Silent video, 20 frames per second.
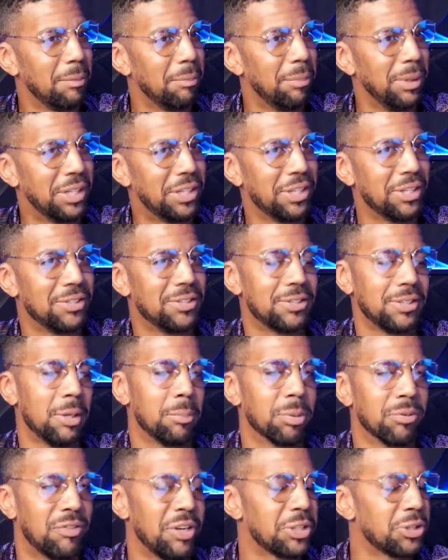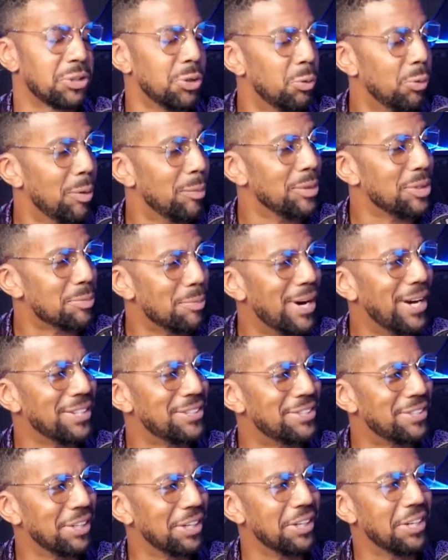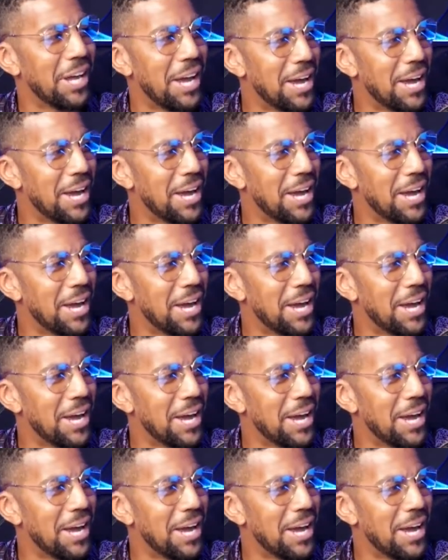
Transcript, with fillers: Because a professional woman's mindset and